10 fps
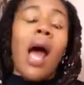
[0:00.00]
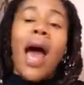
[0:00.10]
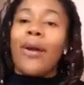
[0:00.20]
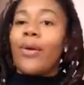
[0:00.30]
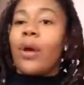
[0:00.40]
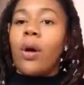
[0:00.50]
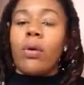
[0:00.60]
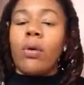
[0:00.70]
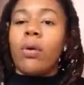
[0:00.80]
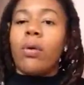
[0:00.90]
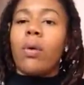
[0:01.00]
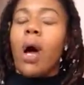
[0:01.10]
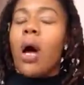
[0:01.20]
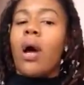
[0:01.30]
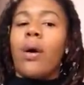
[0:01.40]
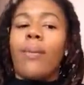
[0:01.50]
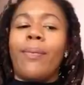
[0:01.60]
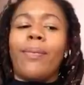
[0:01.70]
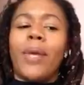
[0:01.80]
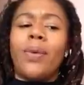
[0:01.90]
I don't know.
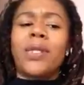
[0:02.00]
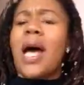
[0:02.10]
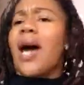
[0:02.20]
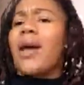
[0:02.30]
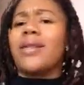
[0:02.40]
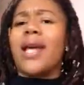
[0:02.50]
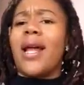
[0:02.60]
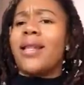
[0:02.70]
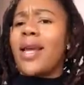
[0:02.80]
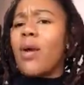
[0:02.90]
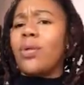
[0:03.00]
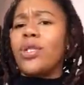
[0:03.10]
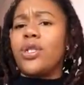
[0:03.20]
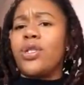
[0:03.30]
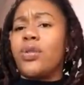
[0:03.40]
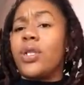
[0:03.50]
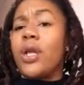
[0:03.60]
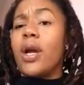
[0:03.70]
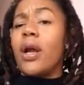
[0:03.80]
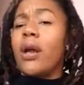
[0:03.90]
It was hot outside. I think I was just using
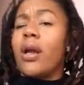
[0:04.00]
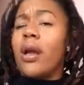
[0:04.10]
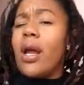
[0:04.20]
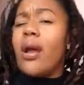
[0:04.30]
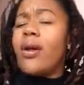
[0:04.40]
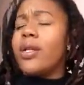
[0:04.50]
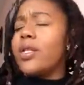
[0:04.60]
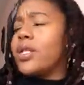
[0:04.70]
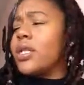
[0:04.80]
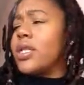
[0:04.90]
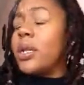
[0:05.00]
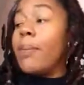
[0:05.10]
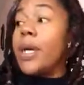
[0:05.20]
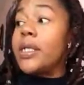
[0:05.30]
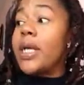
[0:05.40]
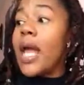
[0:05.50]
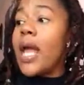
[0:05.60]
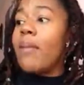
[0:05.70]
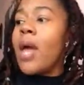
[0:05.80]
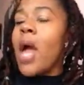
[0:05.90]
their air conditioning until the bus
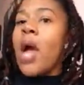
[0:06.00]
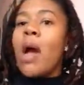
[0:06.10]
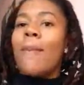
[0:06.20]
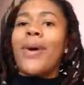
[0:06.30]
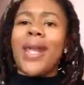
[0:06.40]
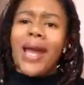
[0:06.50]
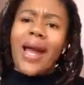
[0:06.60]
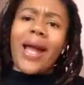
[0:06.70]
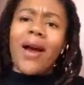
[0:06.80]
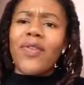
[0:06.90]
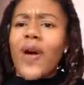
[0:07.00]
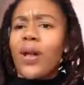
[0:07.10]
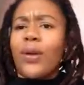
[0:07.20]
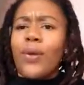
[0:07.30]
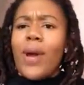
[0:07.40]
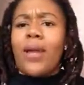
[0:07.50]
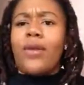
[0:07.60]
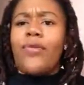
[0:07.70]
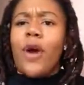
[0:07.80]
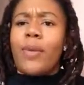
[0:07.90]
came. But like, I got followed around
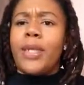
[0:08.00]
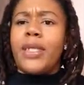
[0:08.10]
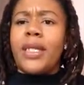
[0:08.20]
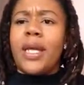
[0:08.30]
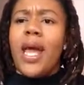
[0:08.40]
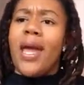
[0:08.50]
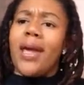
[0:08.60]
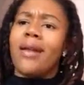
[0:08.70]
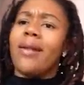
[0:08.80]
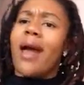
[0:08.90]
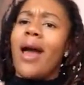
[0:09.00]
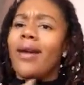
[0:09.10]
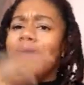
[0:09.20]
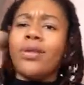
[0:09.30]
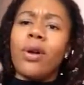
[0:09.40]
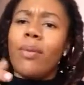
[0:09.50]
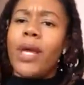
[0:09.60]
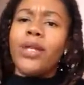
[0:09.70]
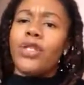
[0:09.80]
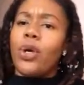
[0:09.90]
the pharmacy, and I,
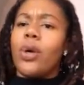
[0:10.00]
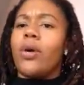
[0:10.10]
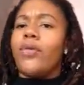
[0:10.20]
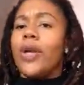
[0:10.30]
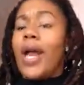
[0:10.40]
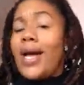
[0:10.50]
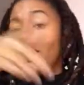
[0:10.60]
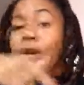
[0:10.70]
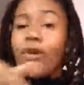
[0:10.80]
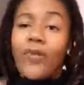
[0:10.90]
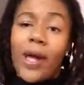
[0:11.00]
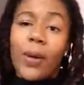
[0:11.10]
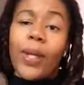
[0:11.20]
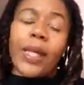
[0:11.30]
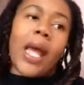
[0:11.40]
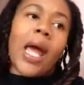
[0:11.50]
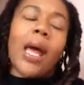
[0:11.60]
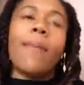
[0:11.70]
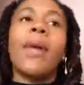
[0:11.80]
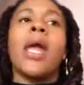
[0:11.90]
made a joke of it. I started following
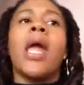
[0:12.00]
them,